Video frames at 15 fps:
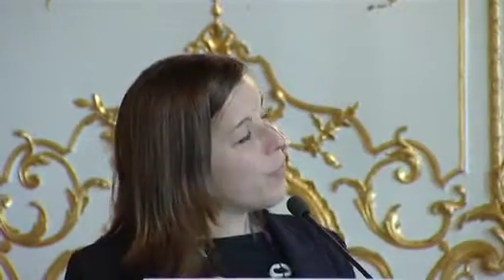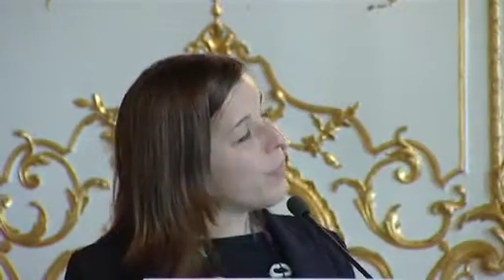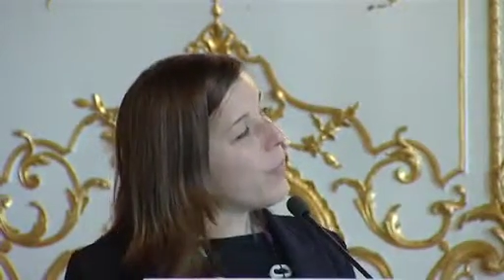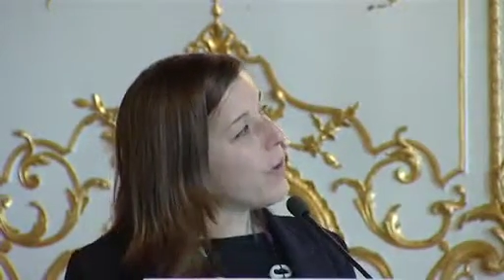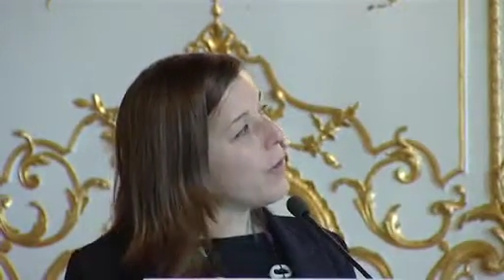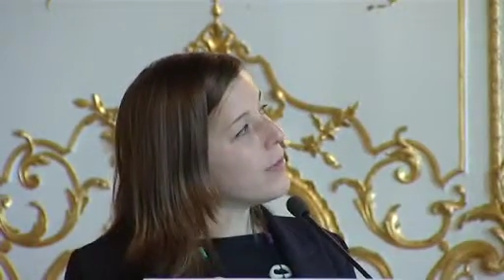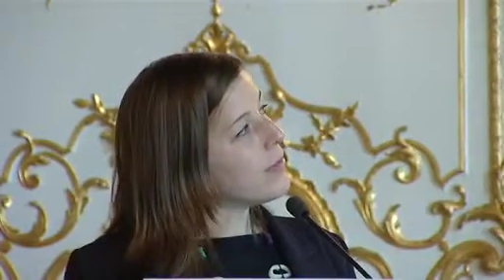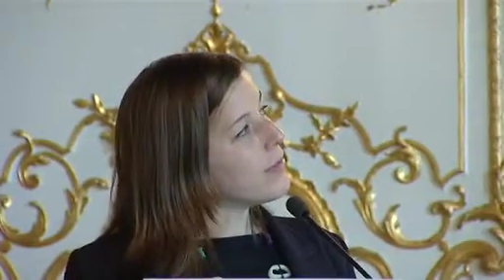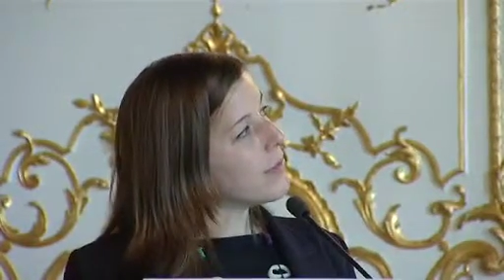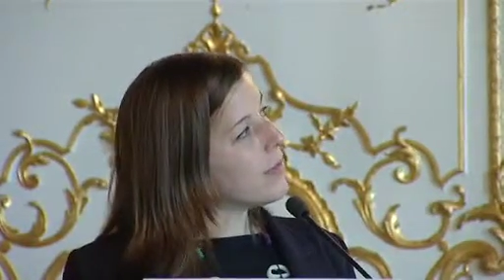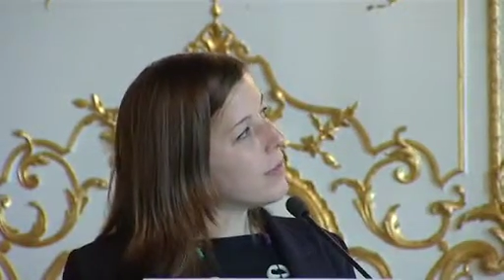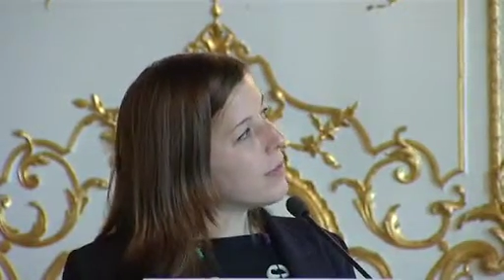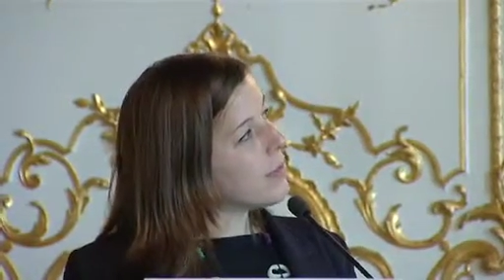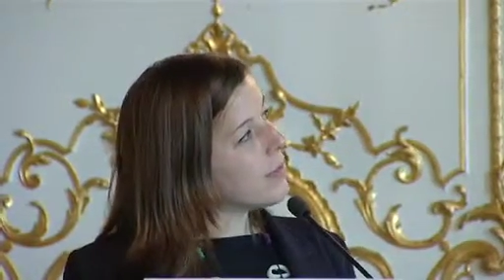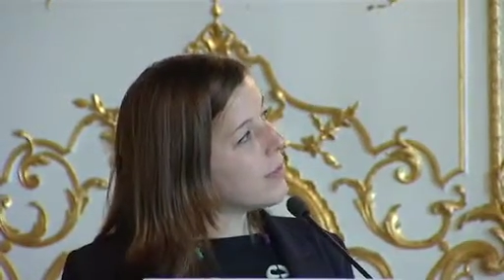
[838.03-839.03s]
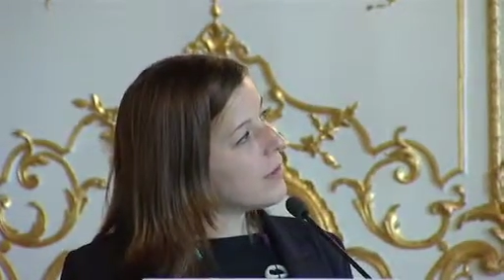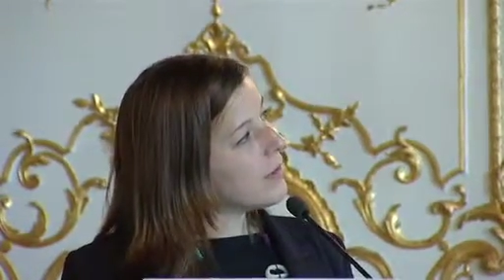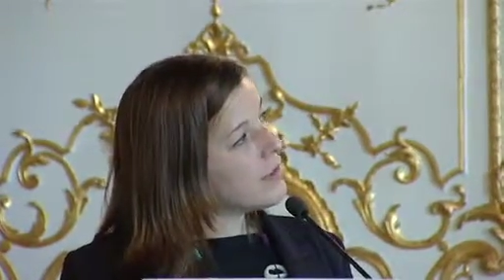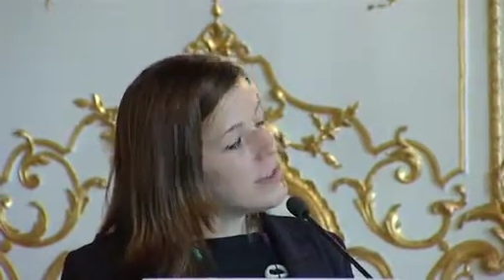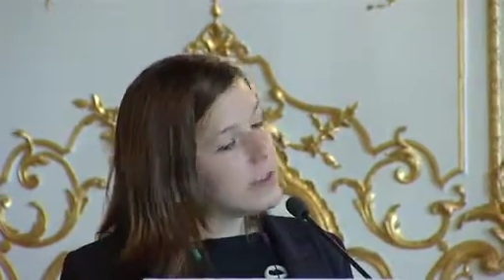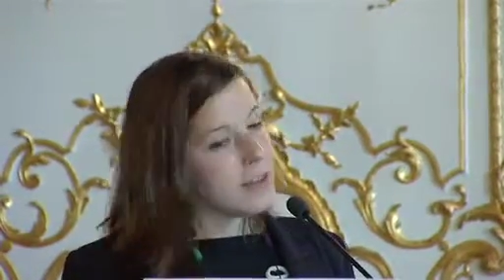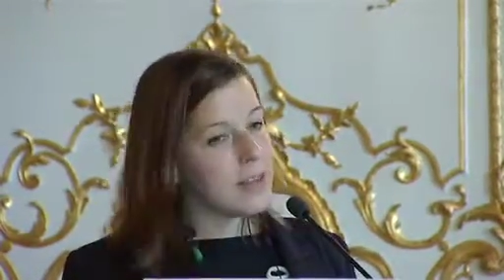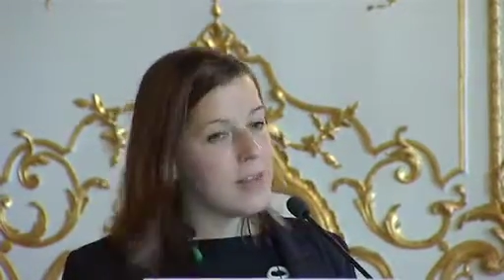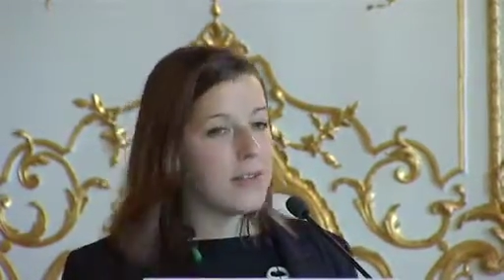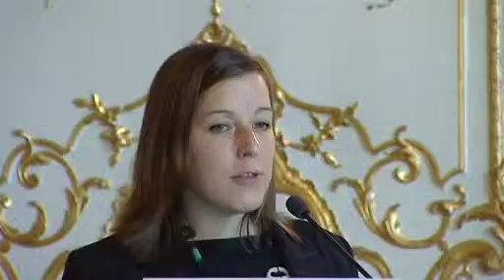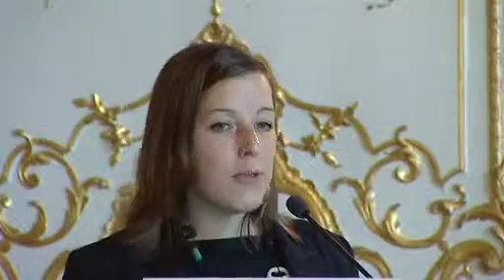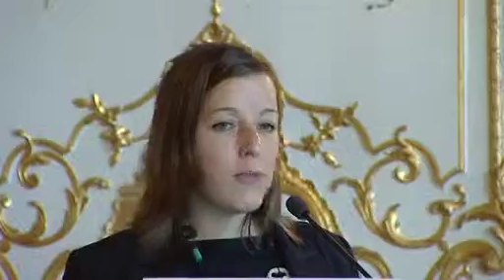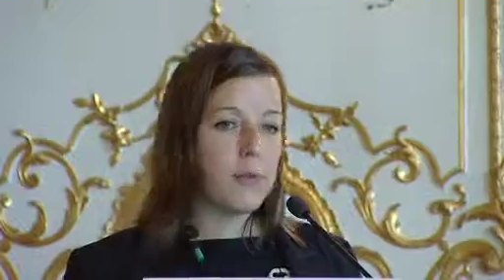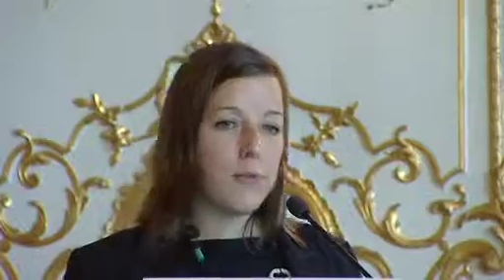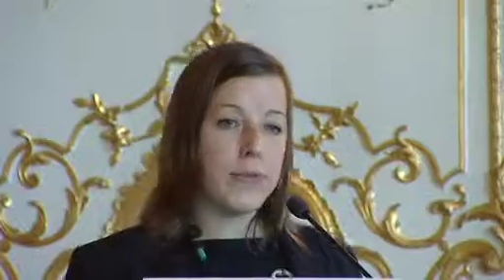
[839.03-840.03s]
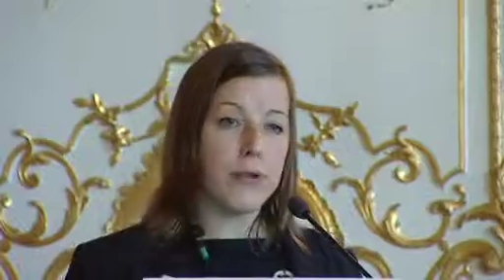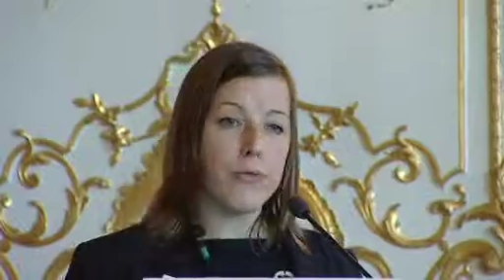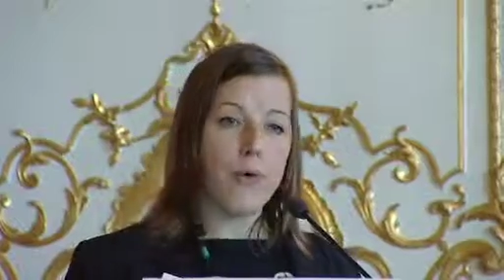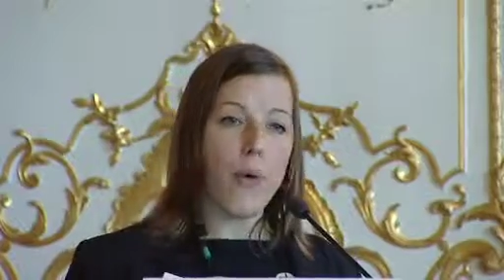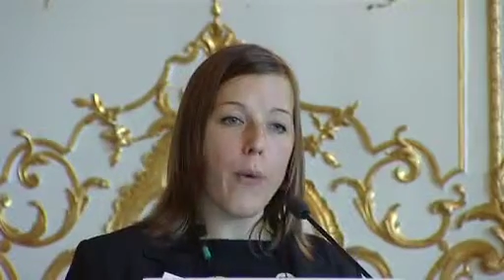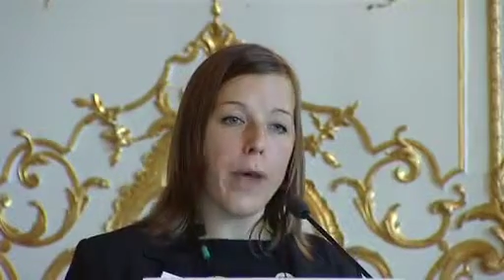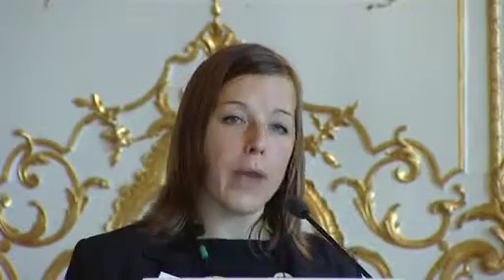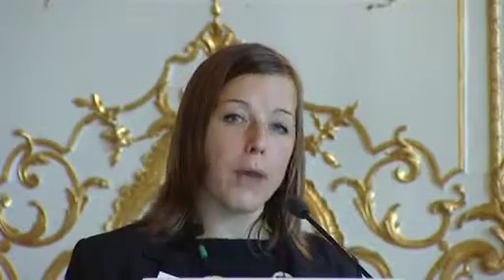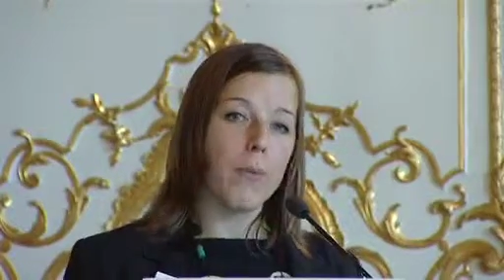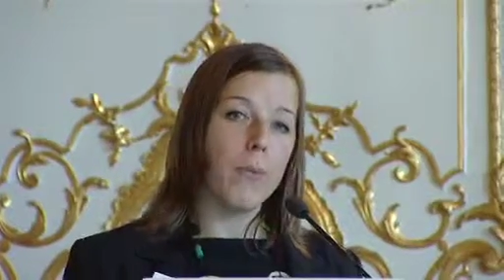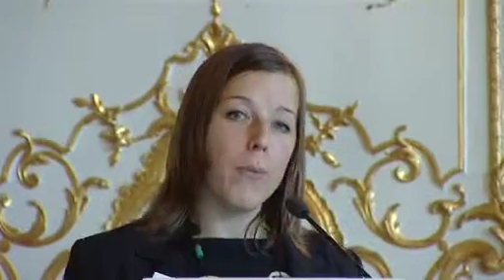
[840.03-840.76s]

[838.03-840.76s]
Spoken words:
but cities will be growing.